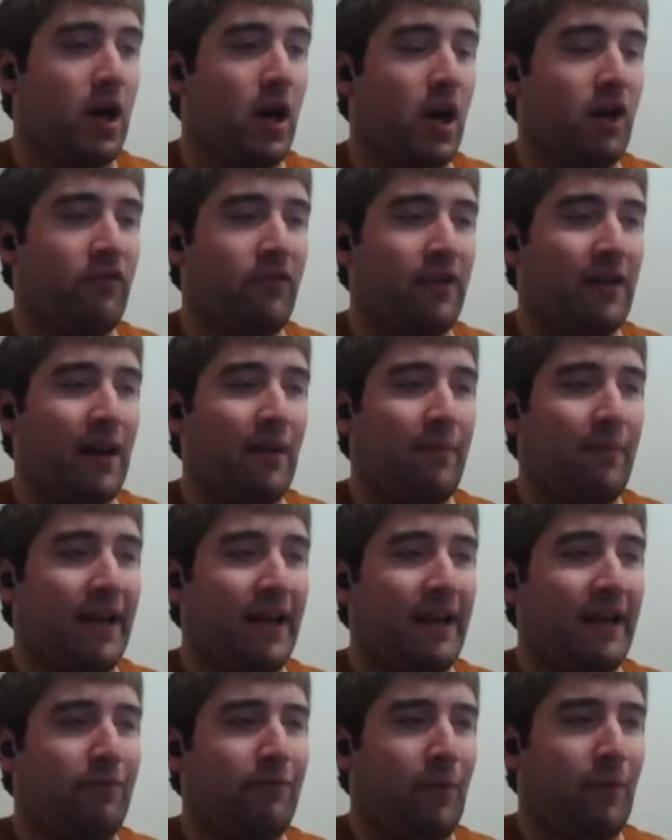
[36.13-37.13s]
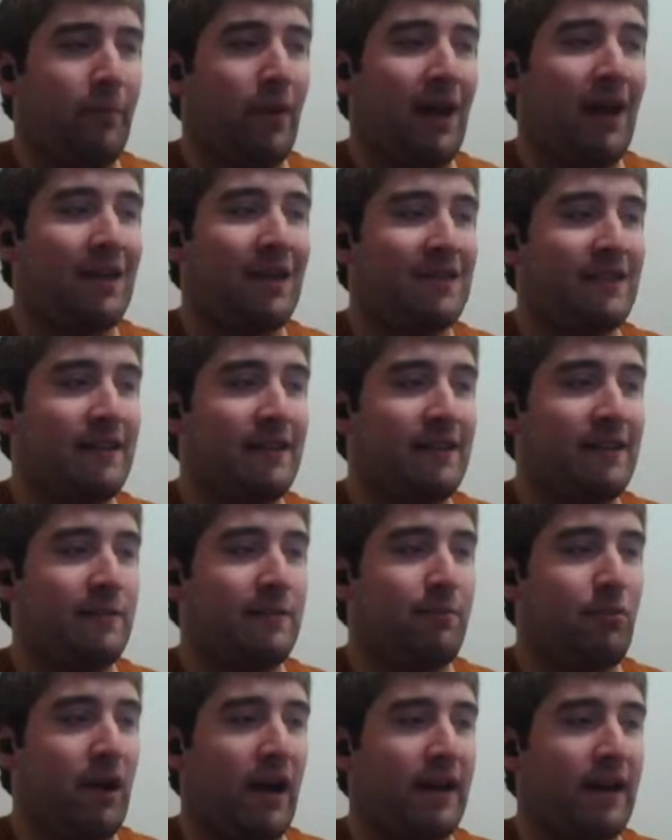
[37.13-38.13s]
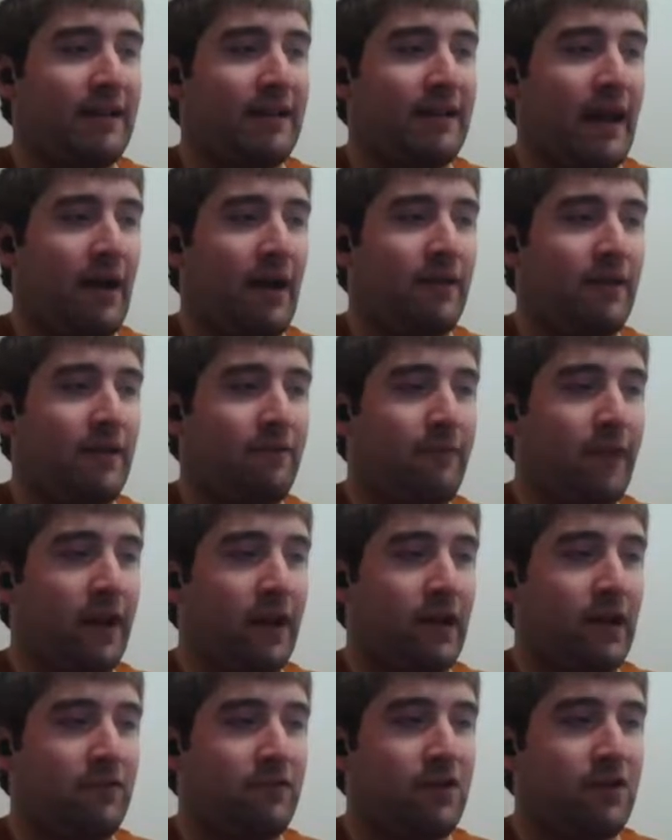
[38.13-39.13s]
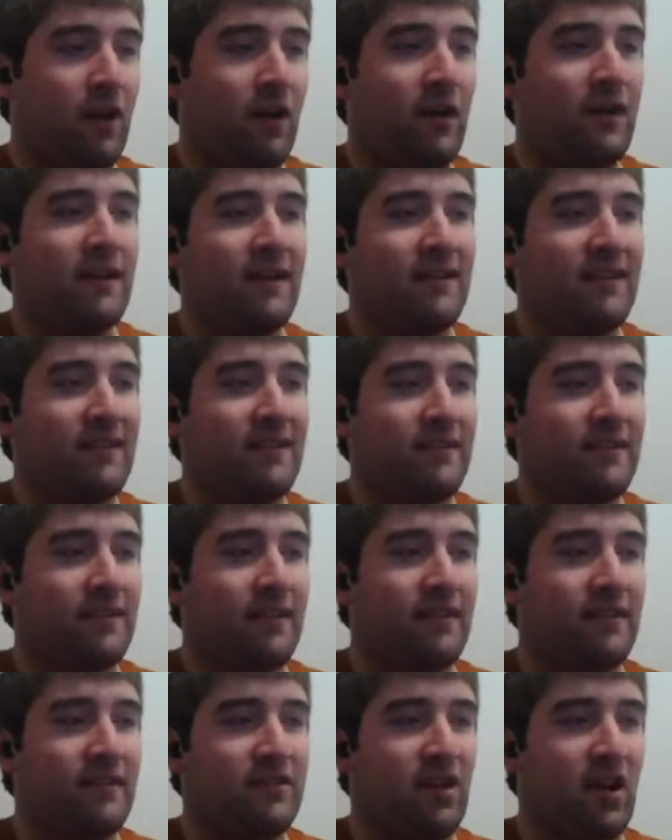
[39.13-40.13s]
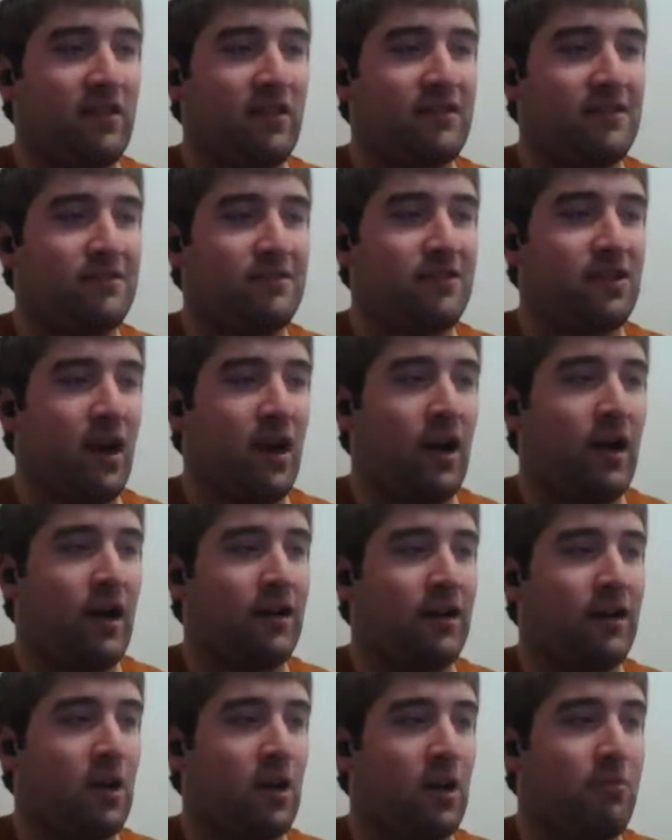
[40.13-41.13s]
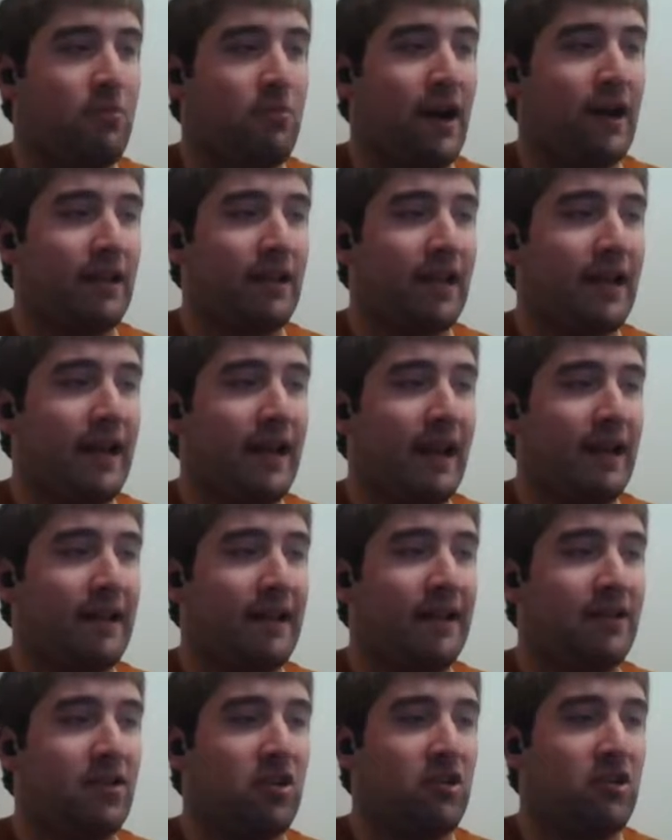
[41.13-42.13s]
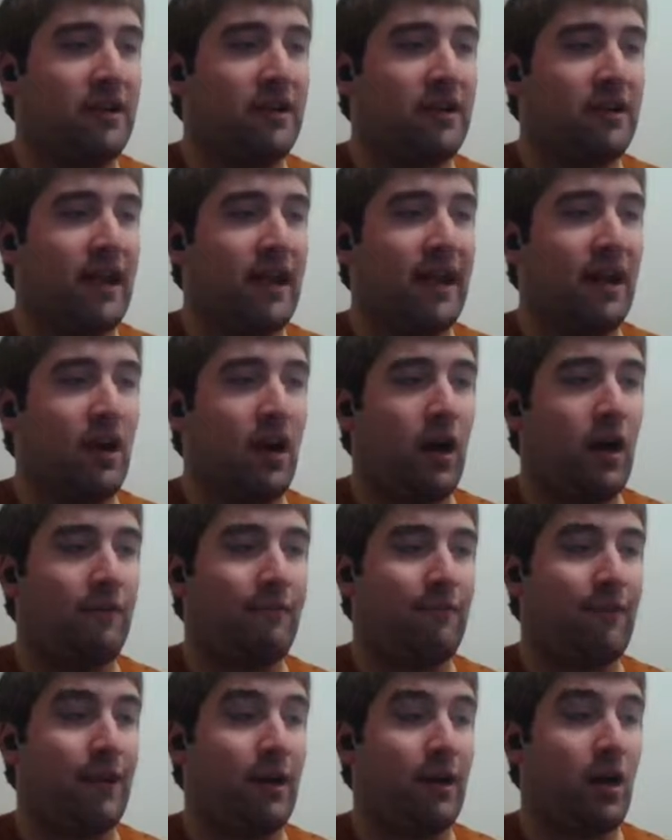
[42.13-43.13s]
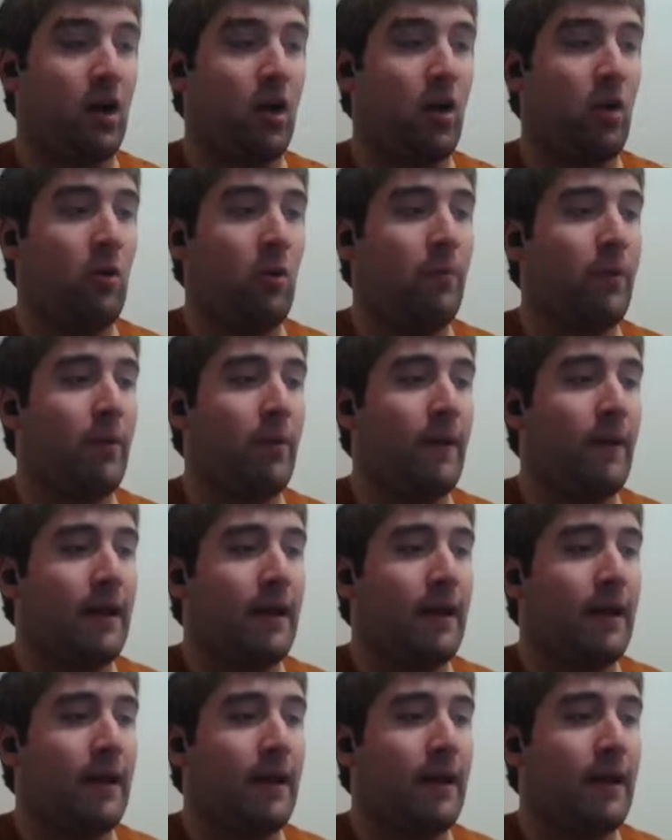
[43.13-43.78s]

Overcome evil bosses, break down the veil of darkness, the stars of dawn glow brightly in the eternal night, offering hope.